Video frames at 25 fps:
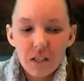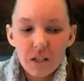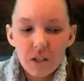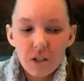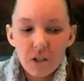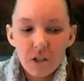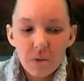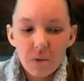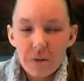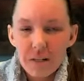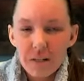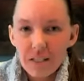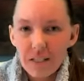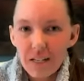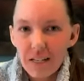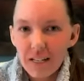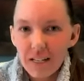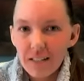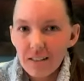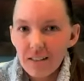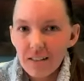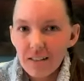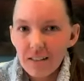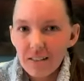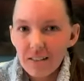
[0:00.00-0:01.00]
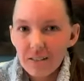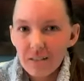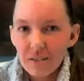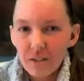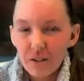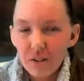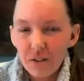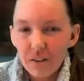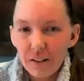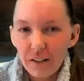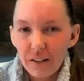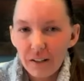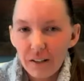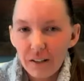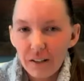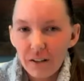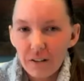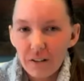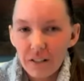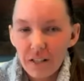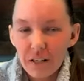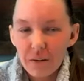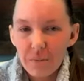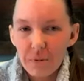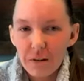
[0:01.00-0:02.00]
shipping dates so that you're
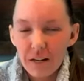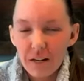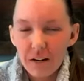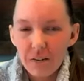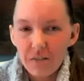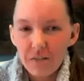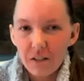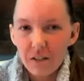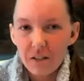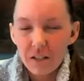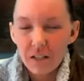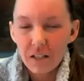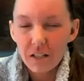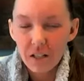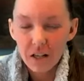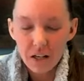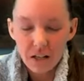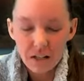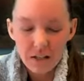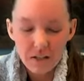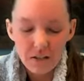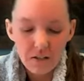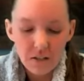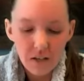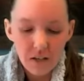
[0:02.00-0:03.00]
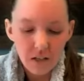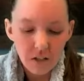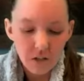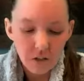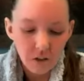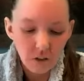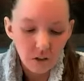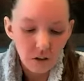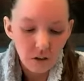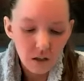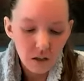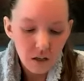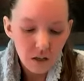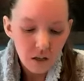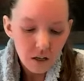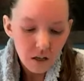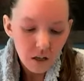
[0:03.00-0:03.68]
keeping everything on schedule.